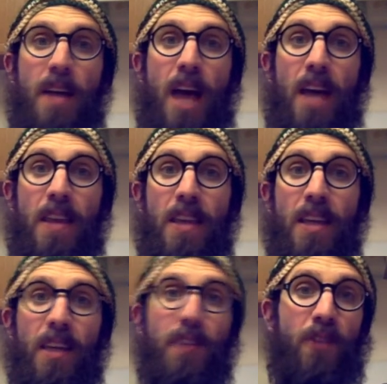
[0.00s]
I think
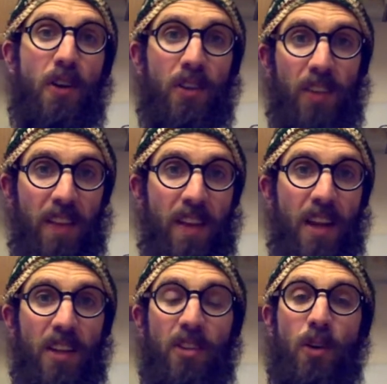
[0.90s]
it first and then
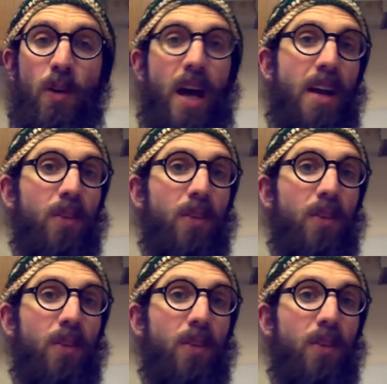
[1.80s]
I do it.